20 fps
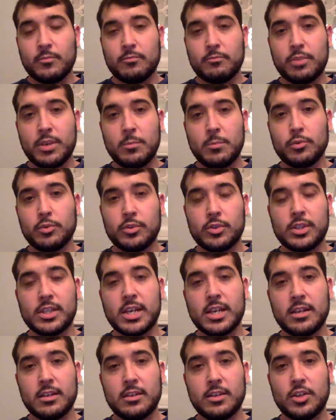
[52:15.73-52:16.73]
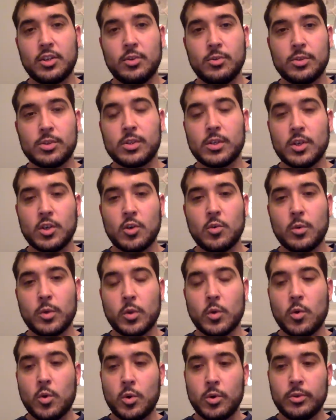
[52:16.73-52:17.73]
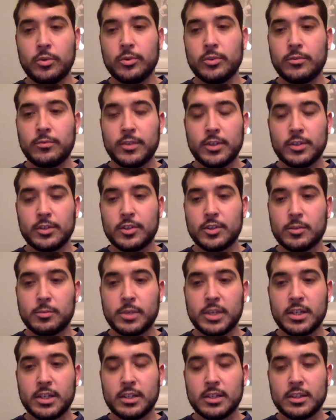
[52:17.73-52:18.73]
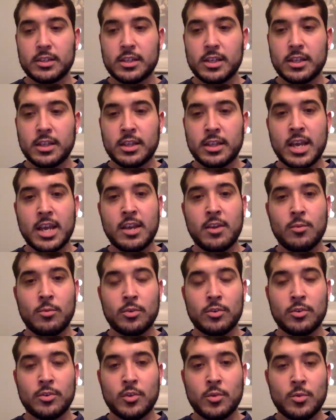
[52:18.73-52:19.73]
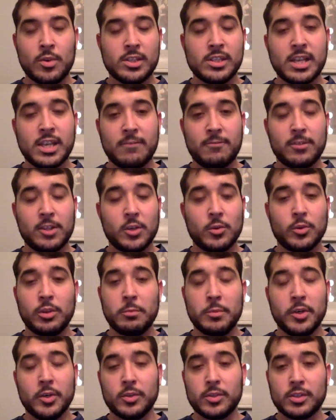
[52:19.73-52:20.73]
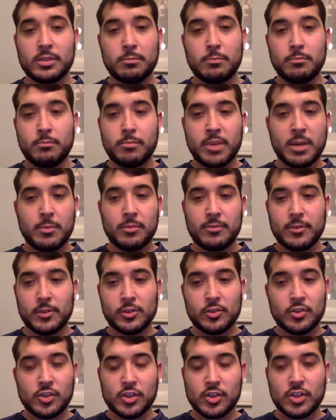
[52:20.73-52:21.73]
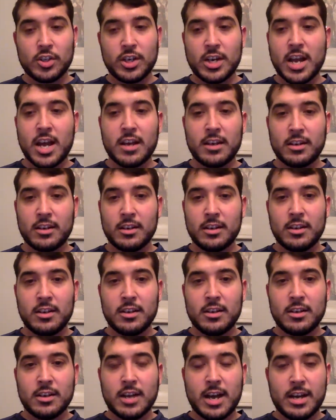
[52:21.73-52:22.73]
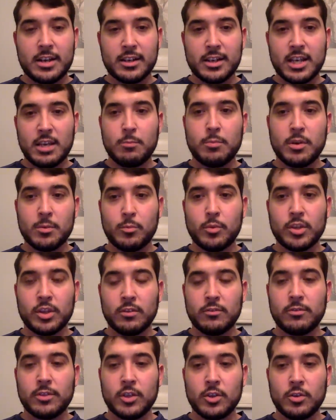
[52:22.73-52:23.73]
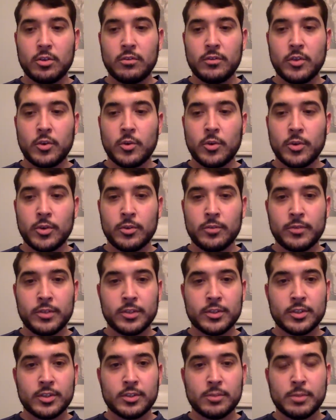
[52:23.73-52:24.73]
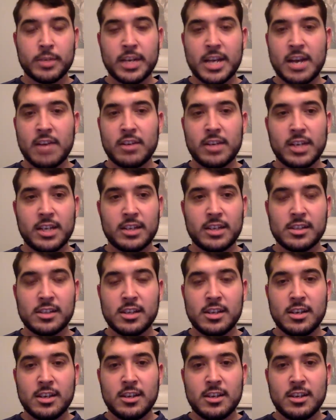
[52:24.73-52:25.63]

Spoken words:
People used to go with oiled filters because they were the ones that flowed the most. Paper filters just could not kind of keep up with the flow of the oil filters, but nowadays